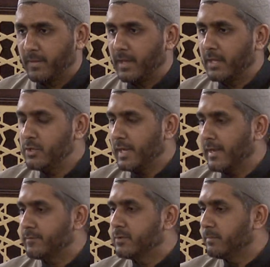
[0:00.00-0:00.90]
And you
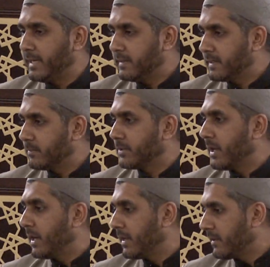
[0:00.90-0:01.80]
have to make them
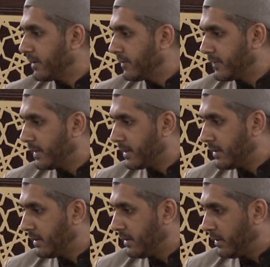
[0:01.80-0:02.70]
tahir if they
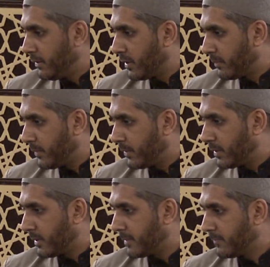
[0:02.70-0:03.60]
are not
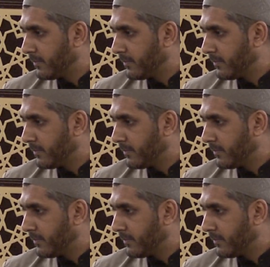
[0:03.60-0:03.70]
pure.